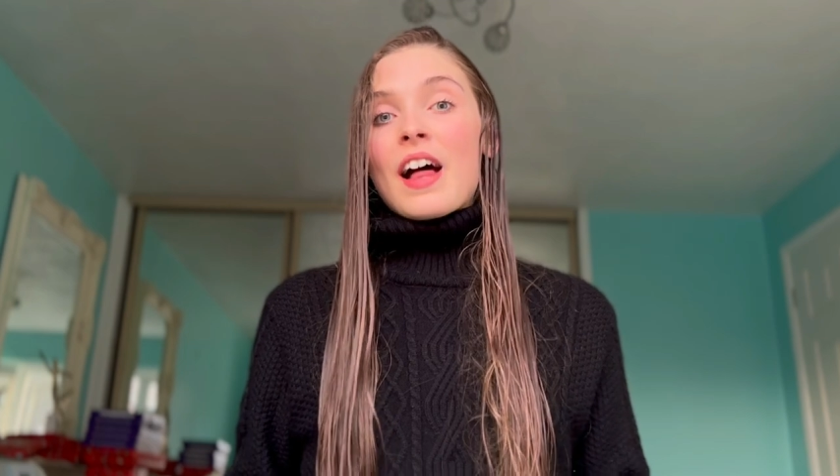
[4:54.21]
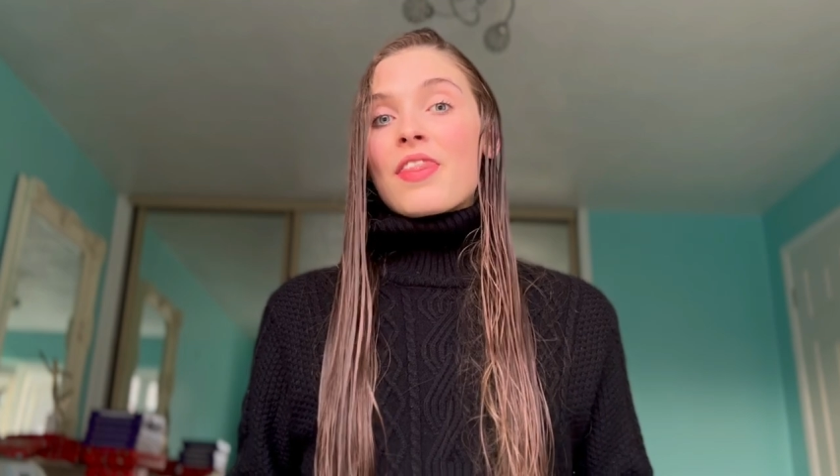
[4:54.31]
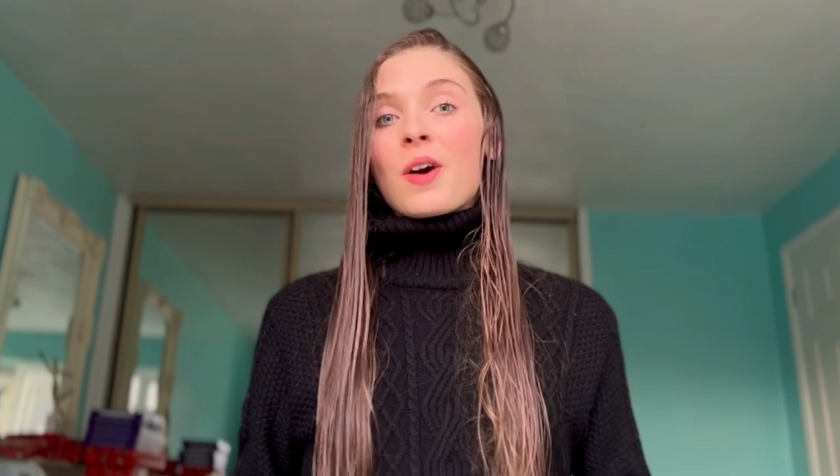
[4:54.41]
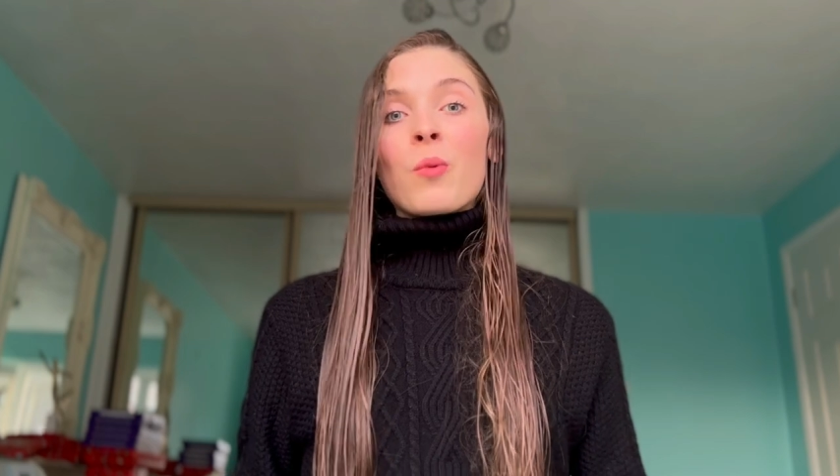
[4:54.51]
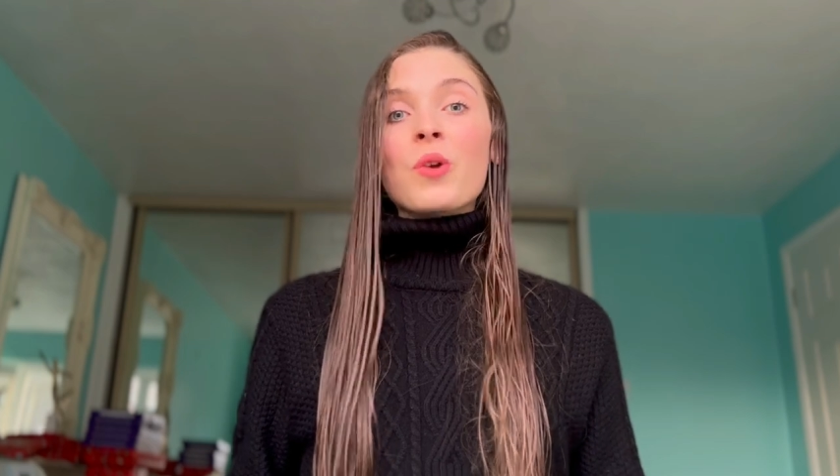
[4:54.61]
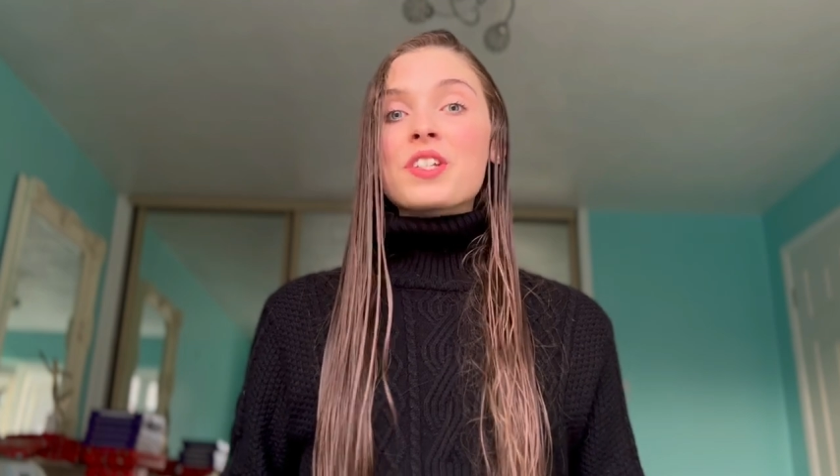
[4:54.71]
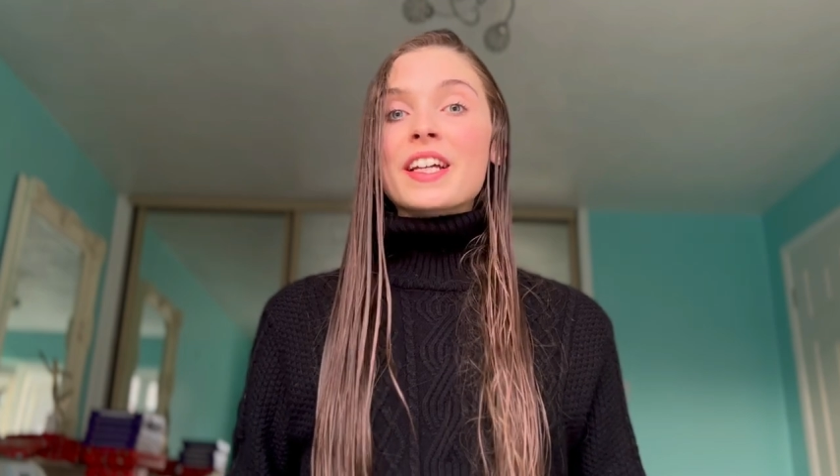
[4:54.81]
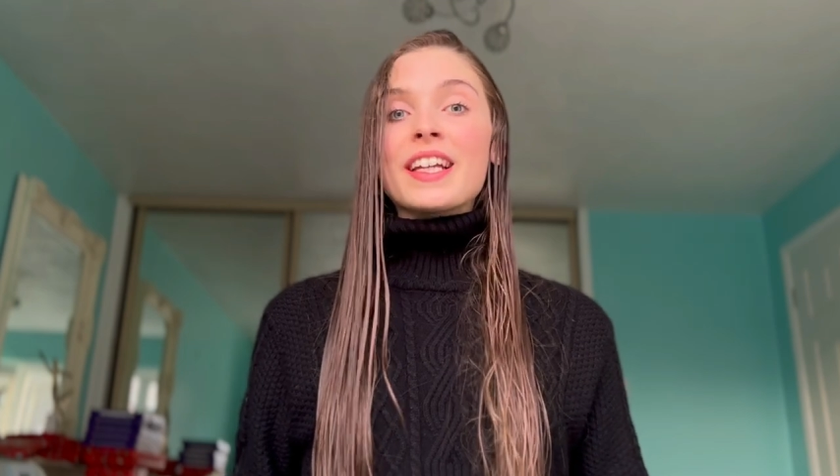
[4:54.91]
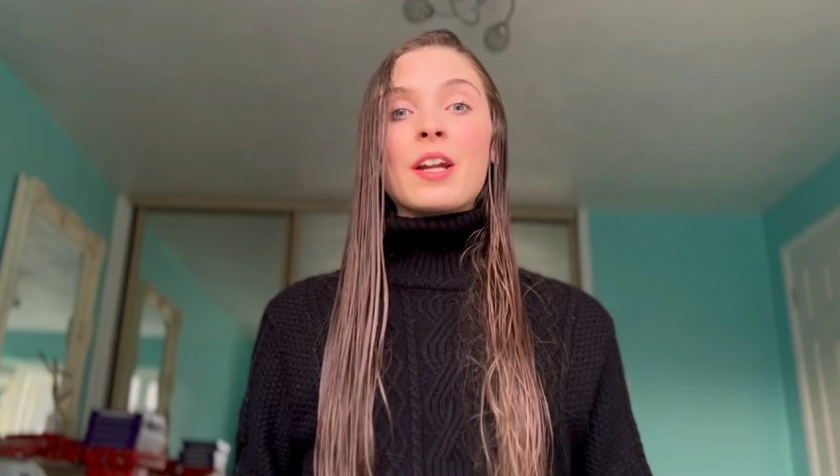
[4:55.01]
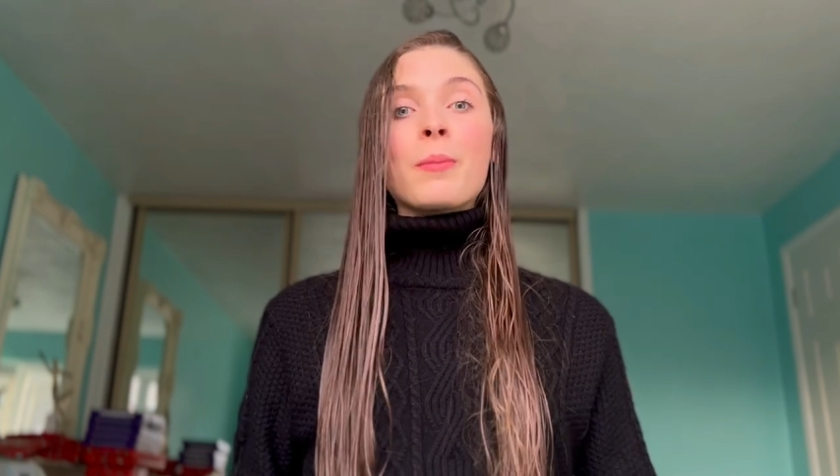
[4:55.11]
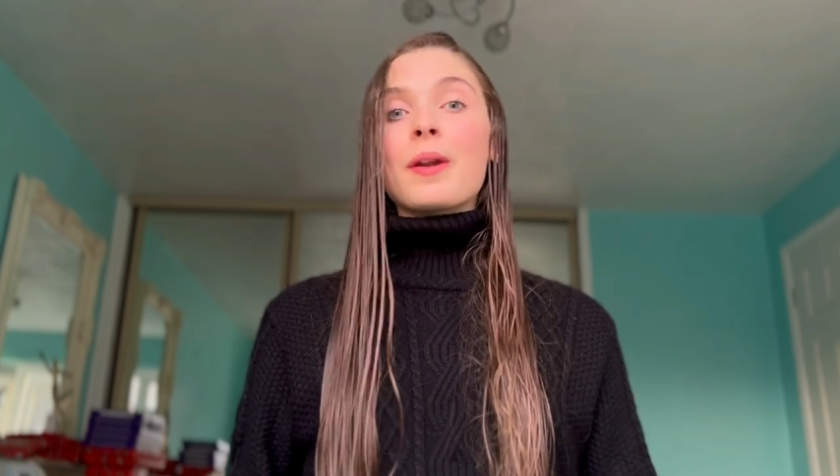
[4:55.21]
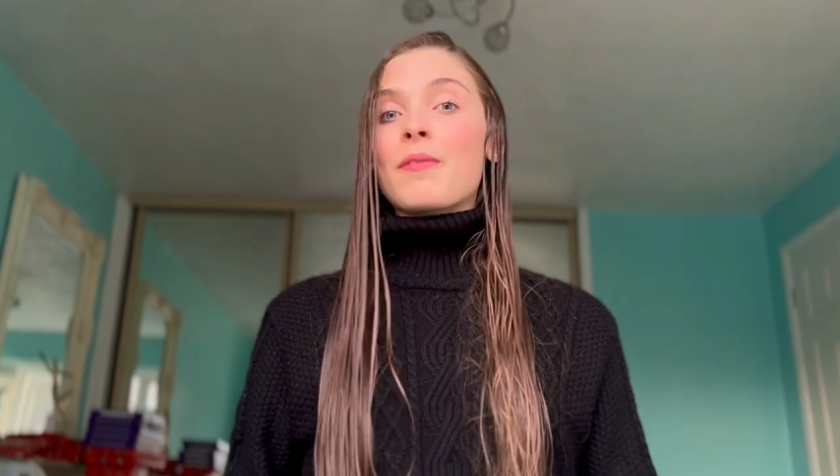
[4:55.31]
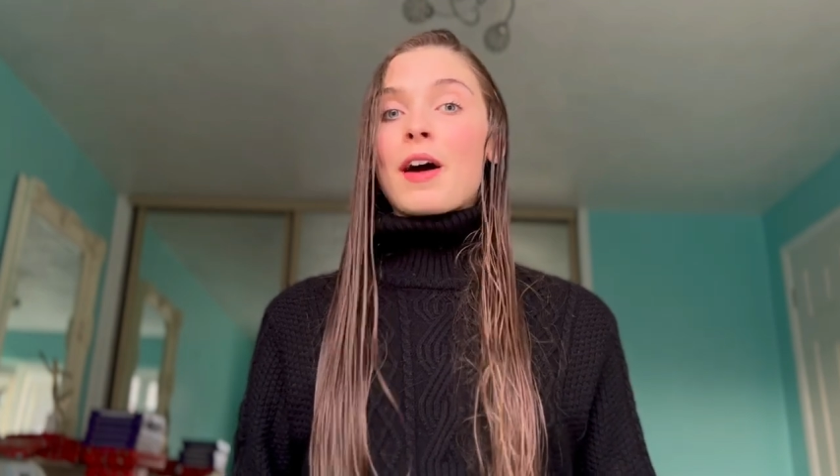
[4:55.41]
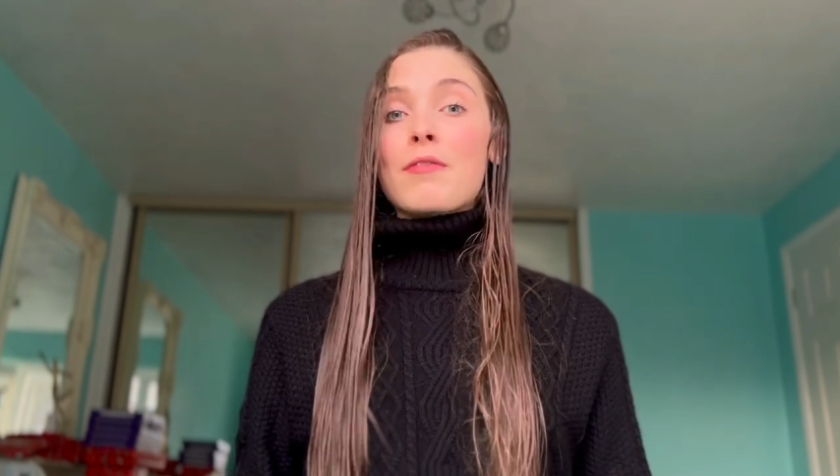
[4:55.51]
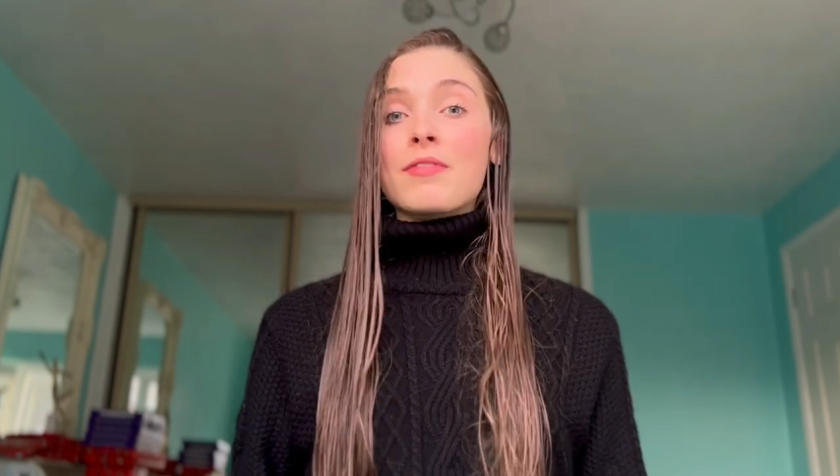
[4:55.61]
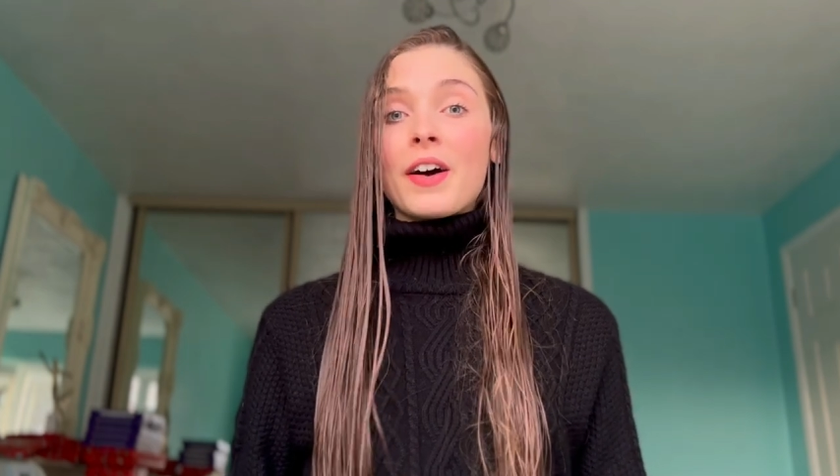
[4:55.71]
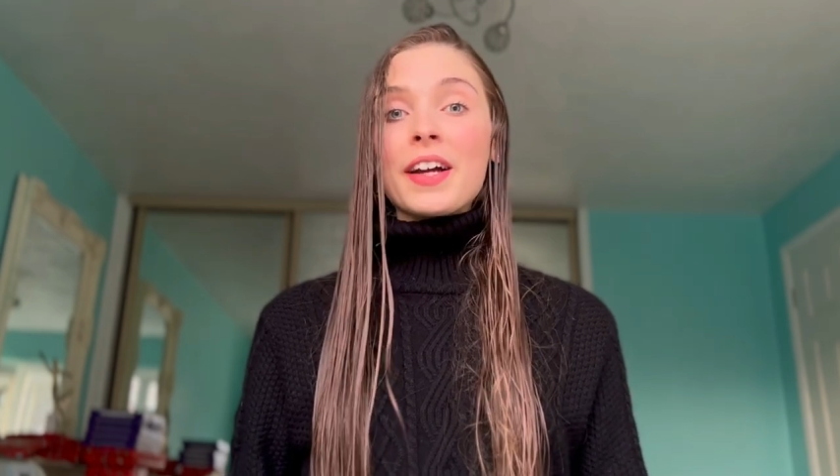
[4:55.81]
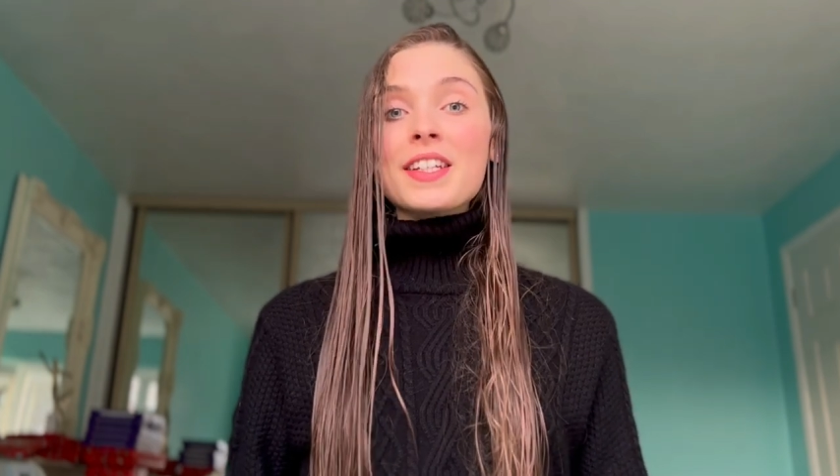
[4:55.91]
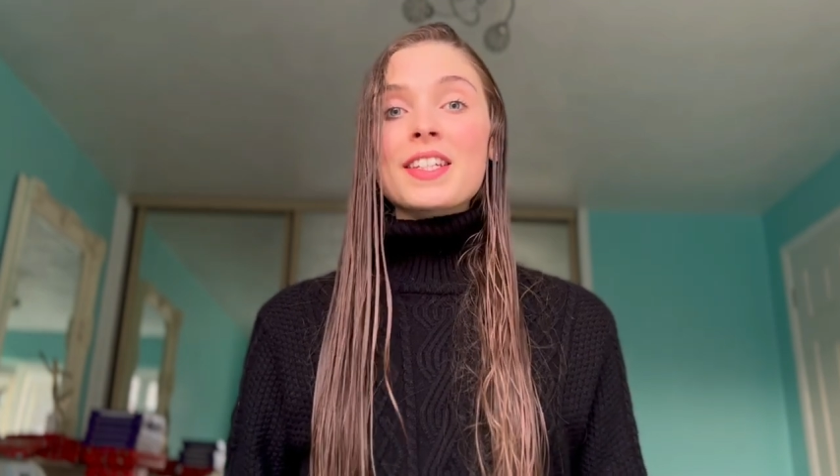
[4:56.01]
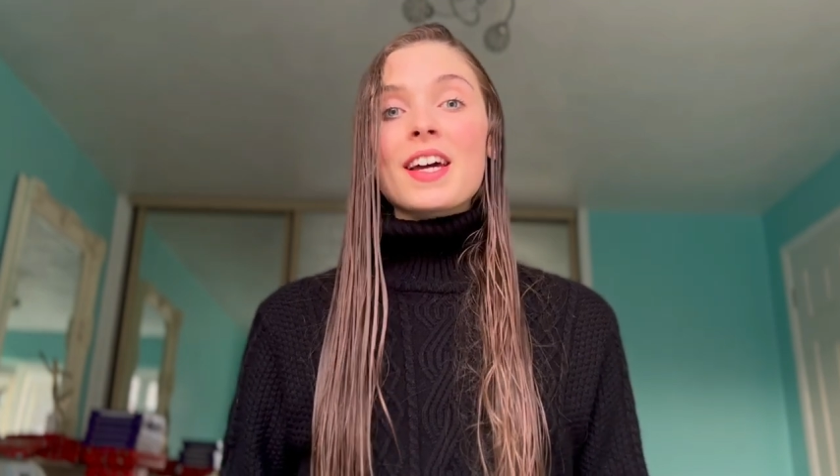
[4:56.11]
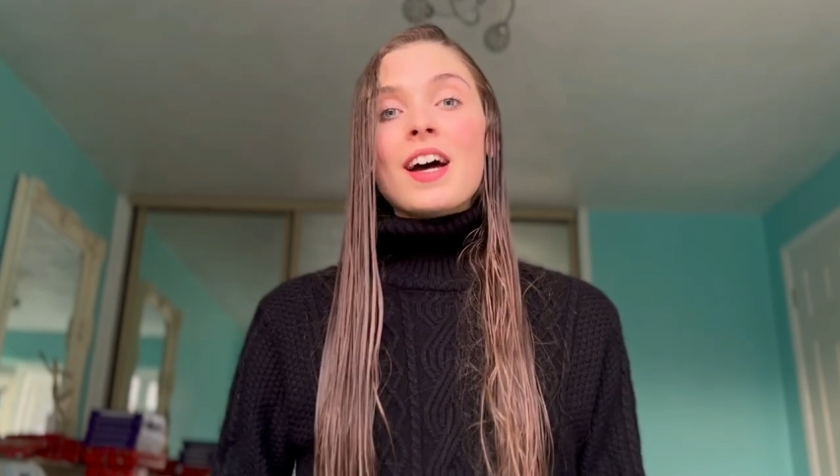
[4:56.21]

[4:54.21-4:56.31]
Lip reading: they're wanting a little bit of that fight,